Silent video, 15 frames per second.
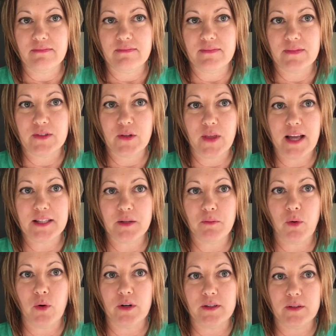So that's
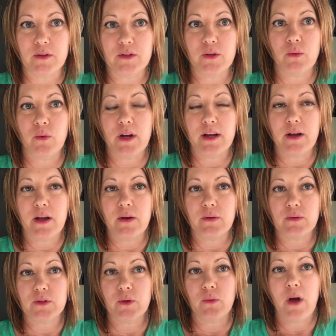important.
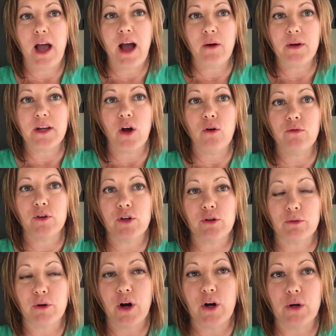So how it
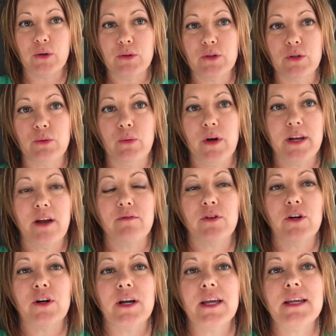overgrows or
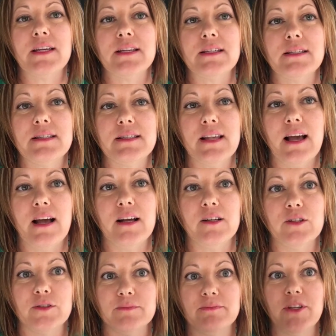whatever is,
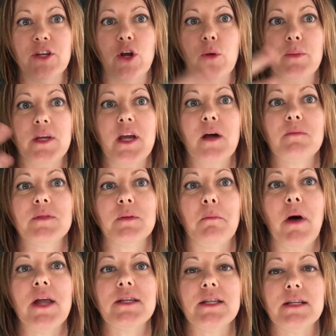becomes
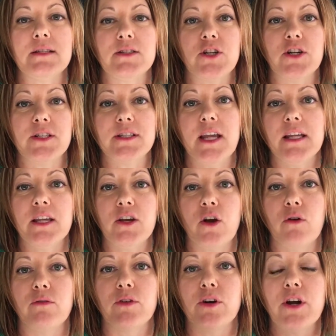abundant and starts taking
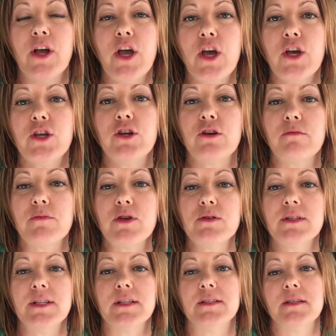over your immune
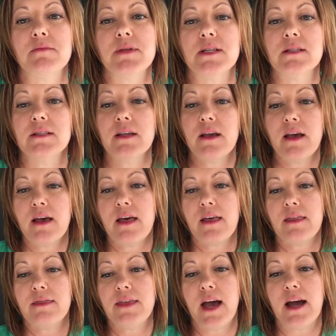system is
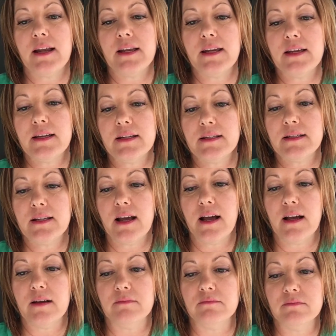that
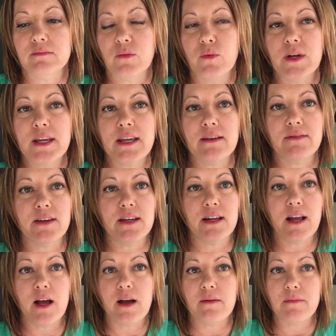we give it
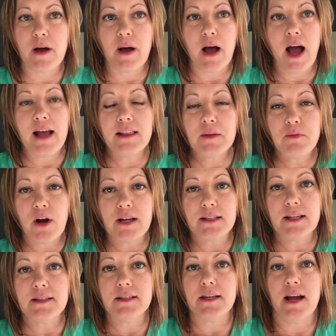a highly
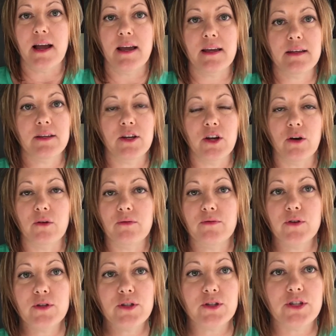processed diet.
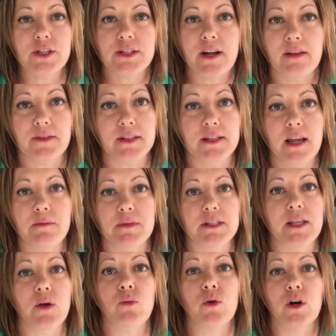Foods are just not the same as
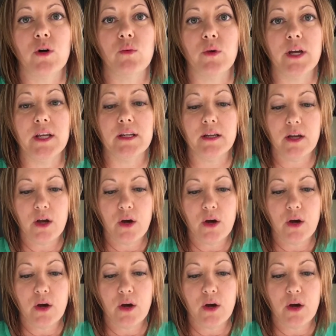they were when